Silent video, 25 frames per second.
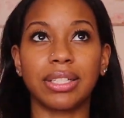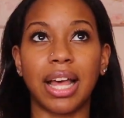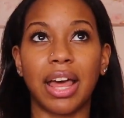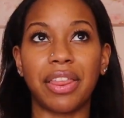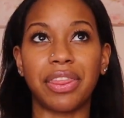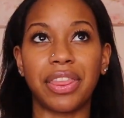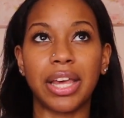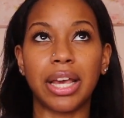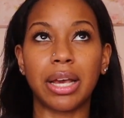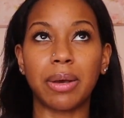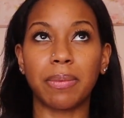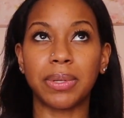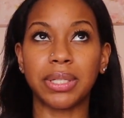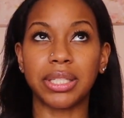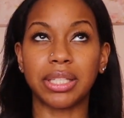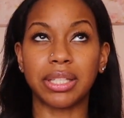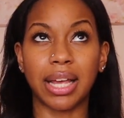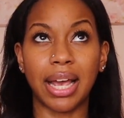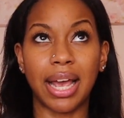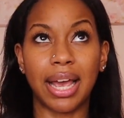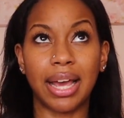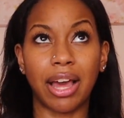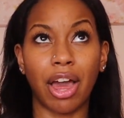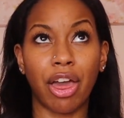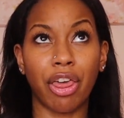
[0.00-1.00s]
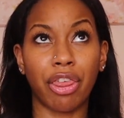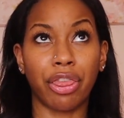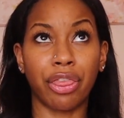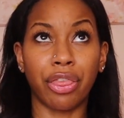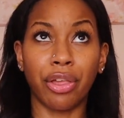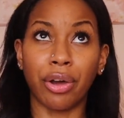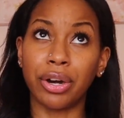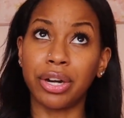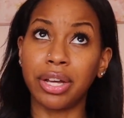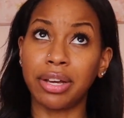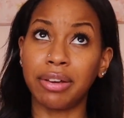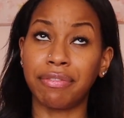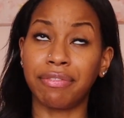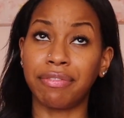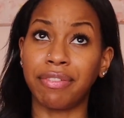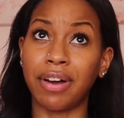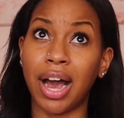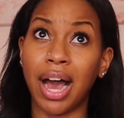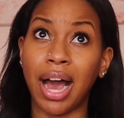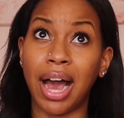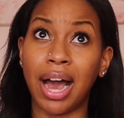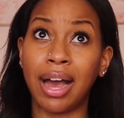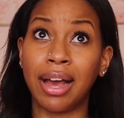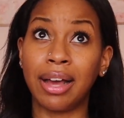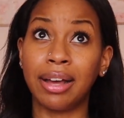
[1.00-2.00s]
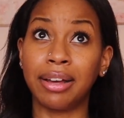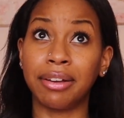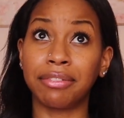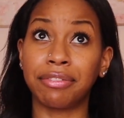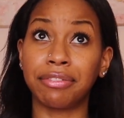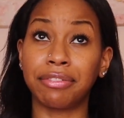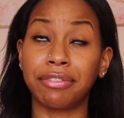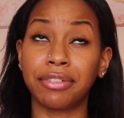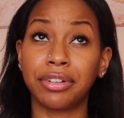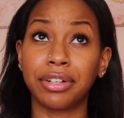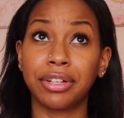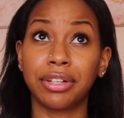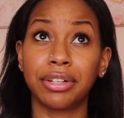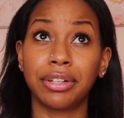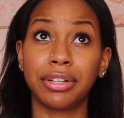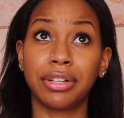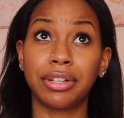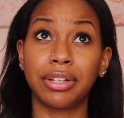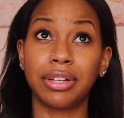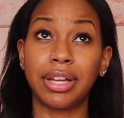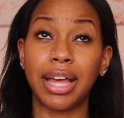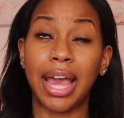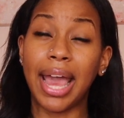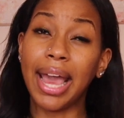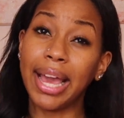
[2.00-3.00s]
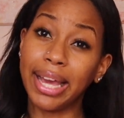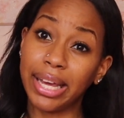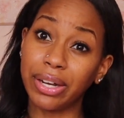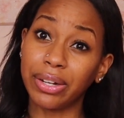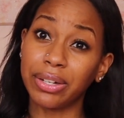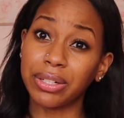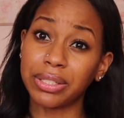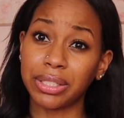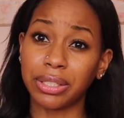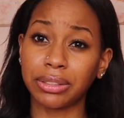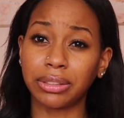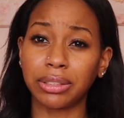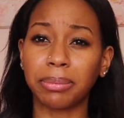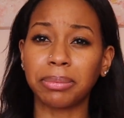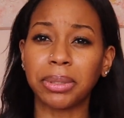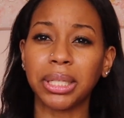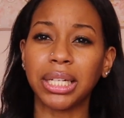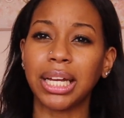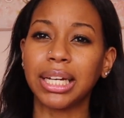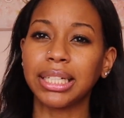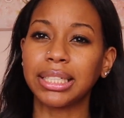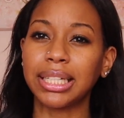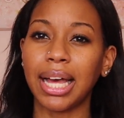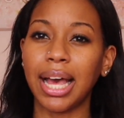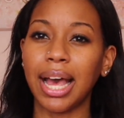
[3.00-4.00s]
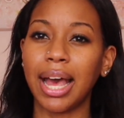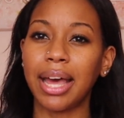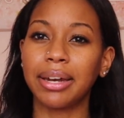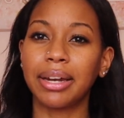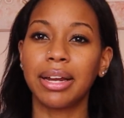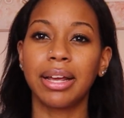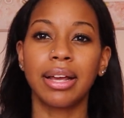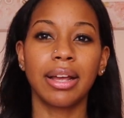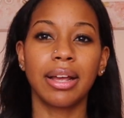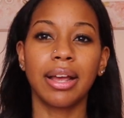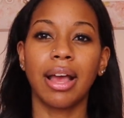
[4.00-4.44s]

I think it was like 35 hangers or something like that.